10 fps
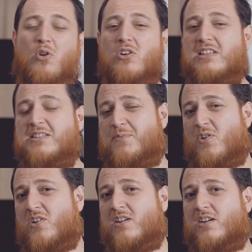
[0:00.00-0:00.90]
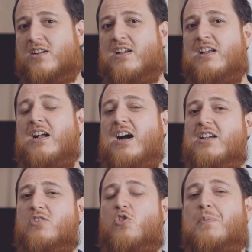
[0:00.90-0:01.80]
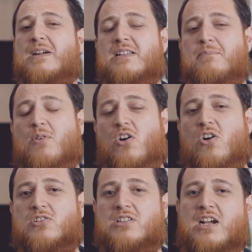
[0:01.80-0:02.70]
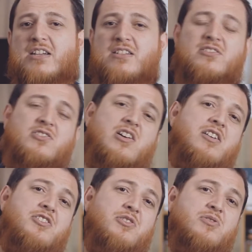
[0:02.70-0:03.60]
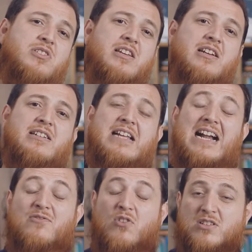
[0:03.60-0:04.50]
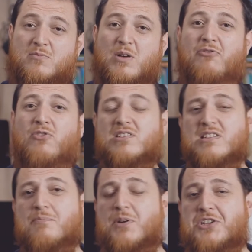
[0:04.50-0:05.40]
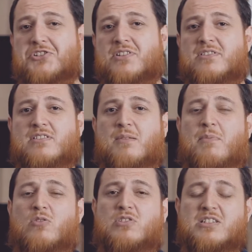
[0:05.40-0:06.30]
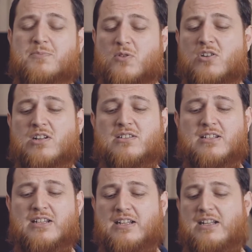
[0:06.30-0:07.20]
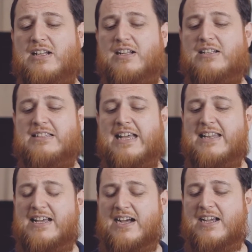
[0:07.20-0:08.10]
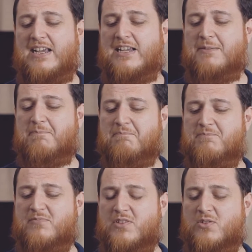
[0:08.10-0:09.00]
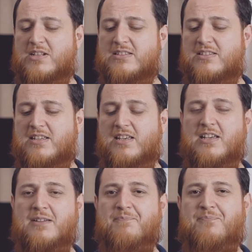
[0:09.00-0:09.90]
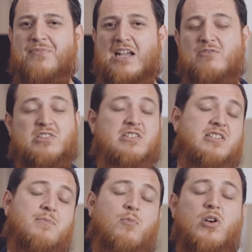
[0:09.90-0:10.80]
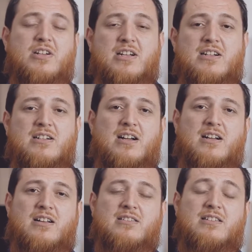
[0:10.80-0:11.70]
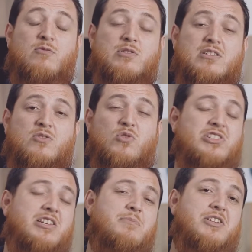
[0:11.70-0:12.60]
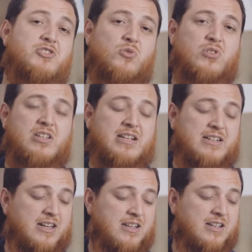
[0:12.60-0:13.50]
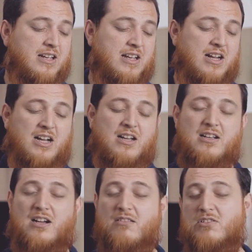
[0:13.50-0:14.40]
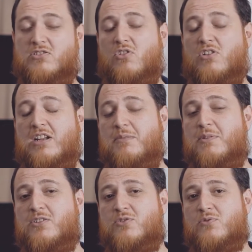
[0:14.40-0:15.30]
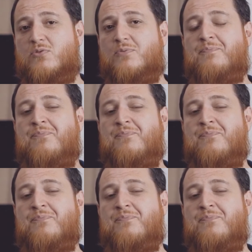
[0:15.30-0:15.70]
bought this product i opened the box i start using it that was my first impressions about this product then i mm, you can say i was disappointed uh, there was a twist in my story that i i, I was not able to